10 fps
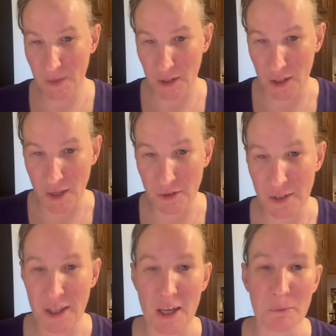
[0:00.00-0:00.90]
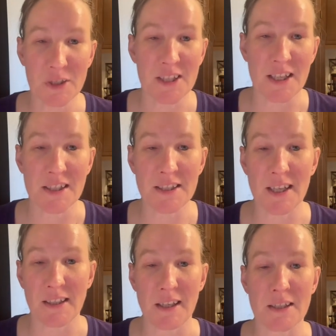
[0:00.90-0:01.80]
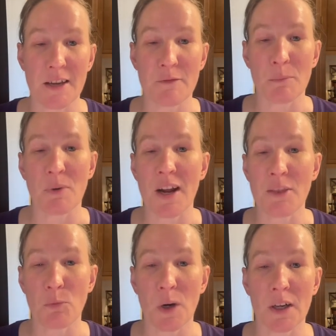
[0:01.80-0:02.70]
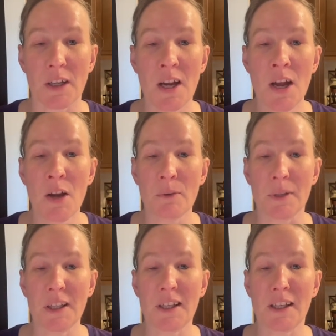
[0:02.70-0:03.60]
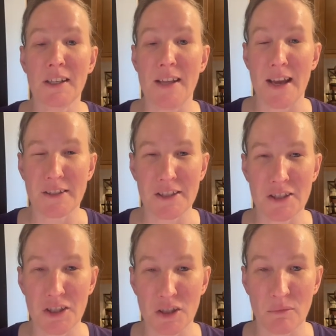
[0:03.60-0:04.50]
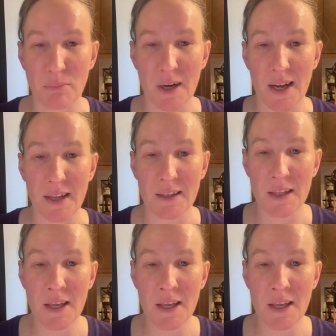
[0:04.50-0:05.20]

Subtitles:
The other thing I will say is taking time for breath work, really connecting to your breath,